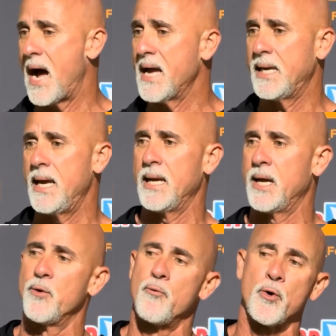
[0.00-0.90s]
I can't
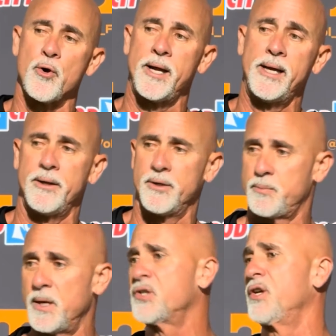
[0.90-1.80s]
get a word in,
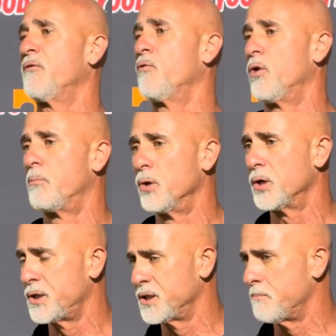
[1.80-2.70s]
especially if Will
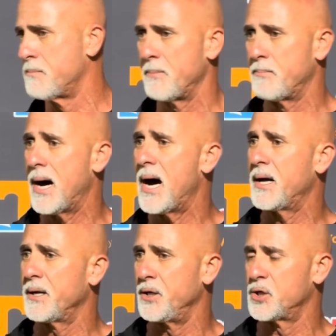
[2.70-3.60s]
Brooks, he's in my
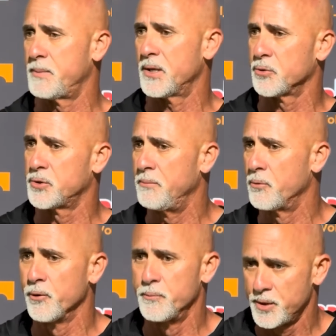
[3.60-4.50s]
pod in these special team
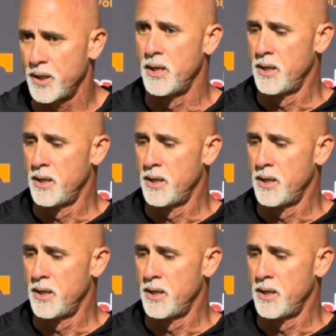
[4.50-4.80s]
groups.